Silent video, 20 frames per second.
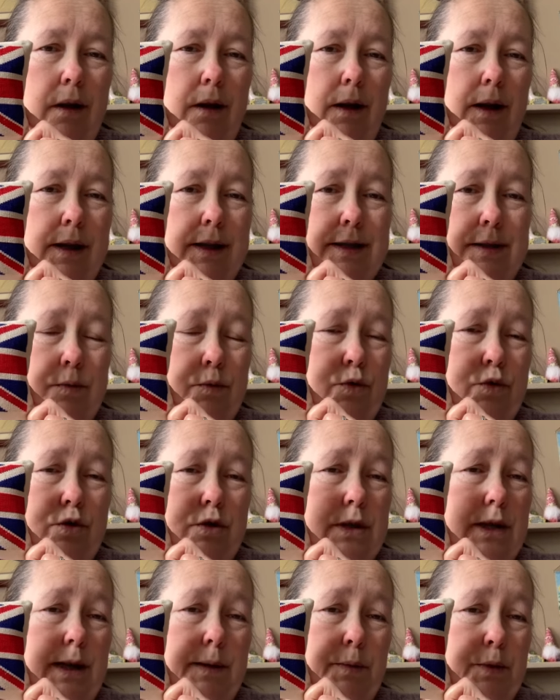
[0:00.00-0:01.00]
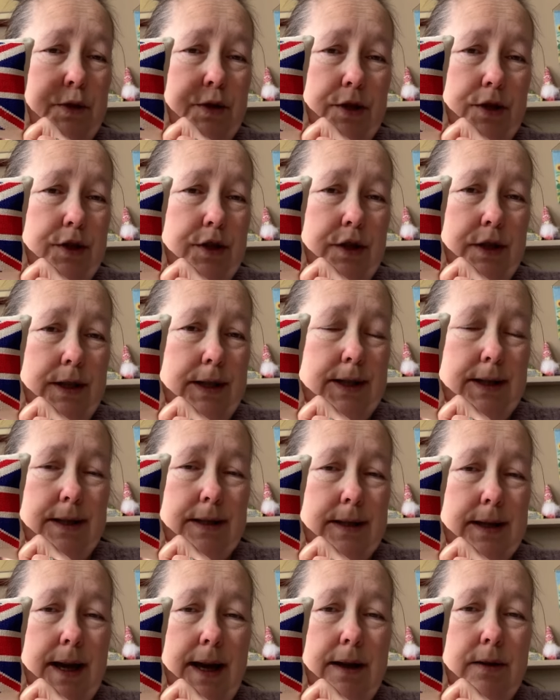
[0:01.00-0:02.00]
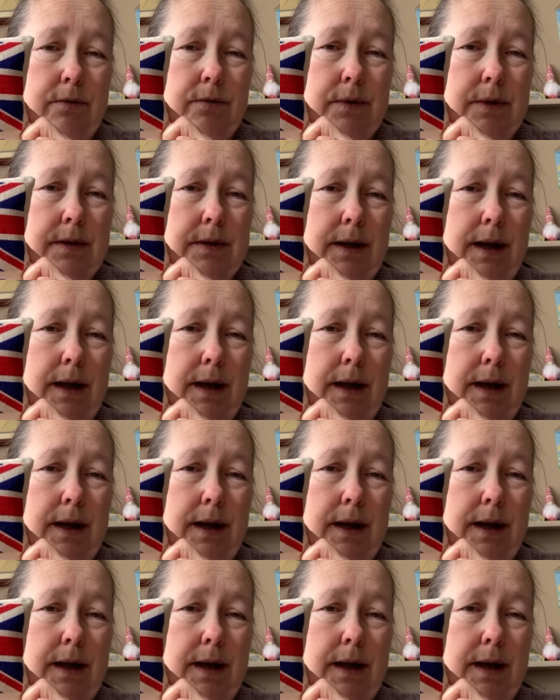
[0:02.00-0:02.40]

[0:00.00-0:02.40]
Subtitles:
because it was just labelled as 36 count,